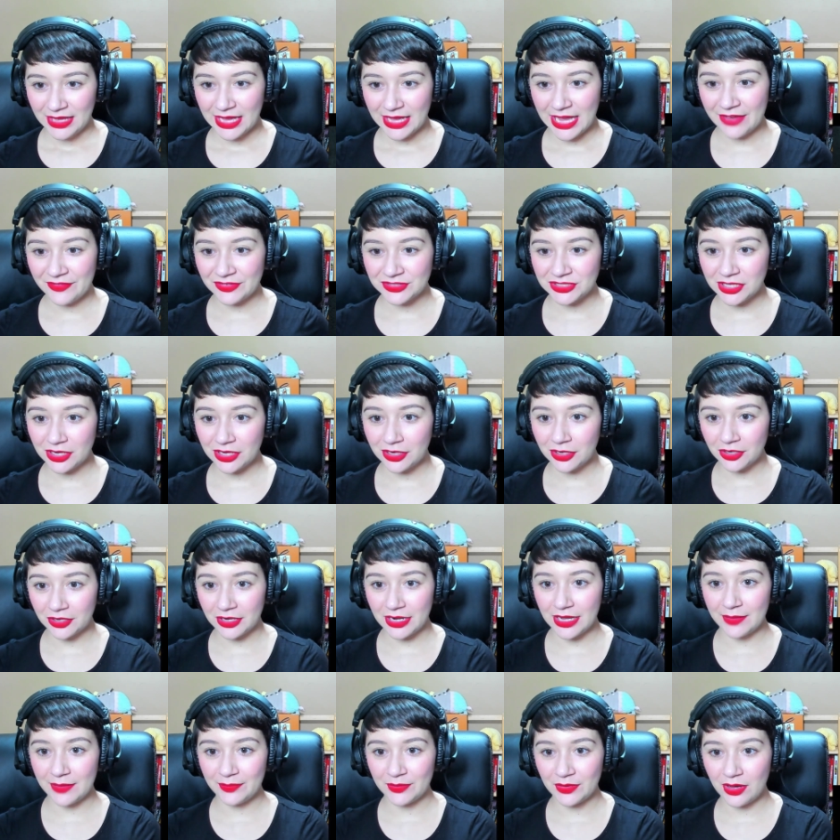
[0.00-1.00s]
Avatar her
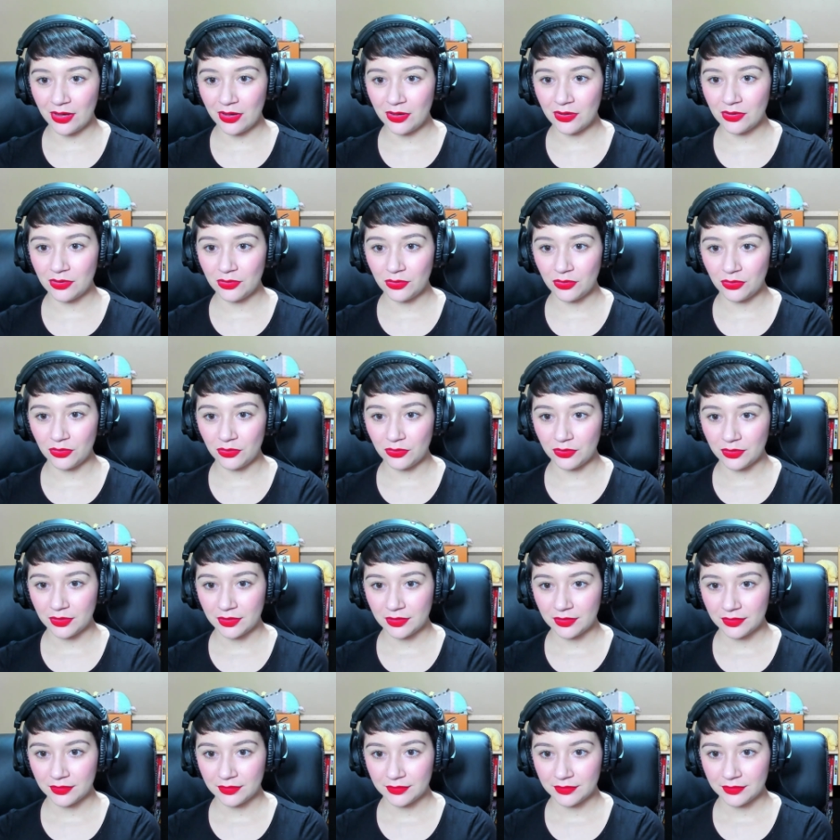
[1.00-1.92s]
up. Oh.